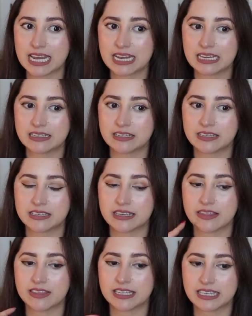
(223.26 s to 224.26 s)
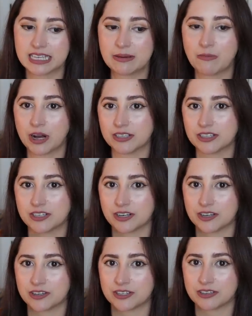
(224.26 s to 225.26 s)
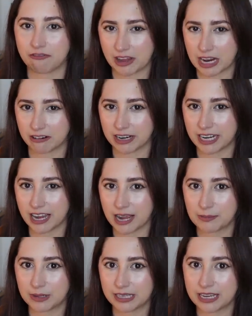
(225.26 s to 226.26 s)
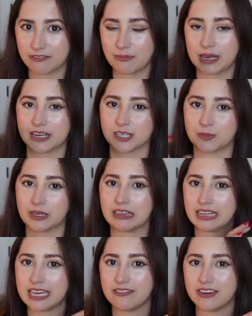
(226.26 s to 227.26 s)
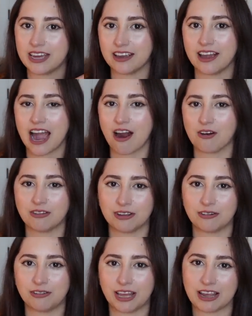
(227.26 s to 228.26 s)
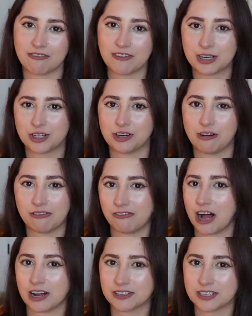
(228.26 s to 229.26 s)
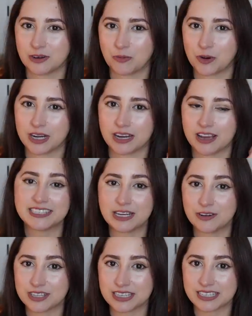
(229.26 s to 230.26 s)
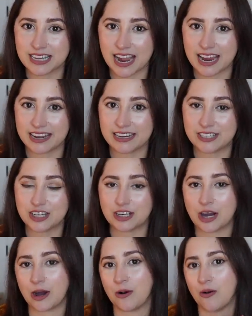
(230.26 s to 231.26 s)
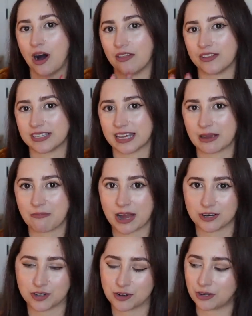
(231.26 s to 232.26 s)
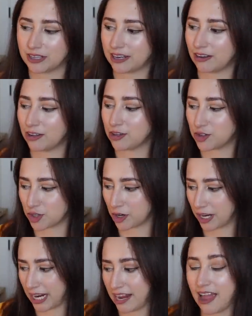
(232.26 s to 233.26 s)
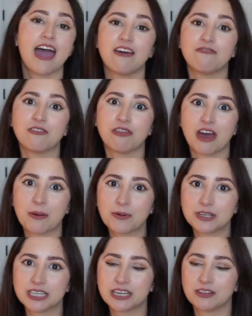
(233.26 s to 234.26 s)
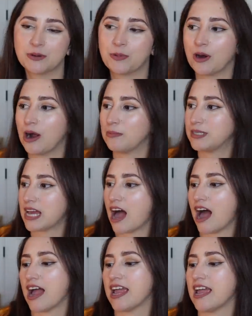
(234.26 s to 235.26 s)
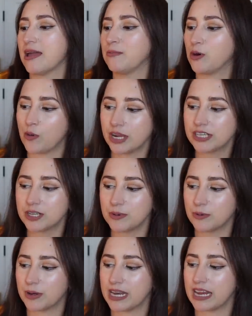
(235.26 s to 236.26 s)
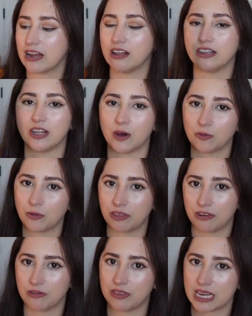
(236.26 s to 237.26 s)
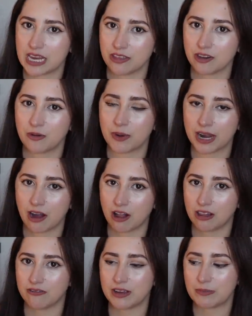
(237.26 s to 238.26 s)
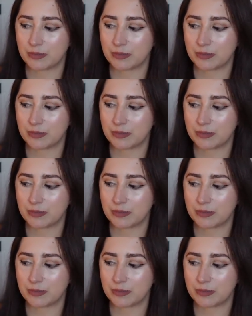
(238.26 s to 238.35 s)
is the sea monster's fairy, I believe, because we're leaving our little like fictional Fox and Wood secret society to go on this like magical little journey. And for that particular prompt, I am going to be reading Alone with You in the Ether by Olivie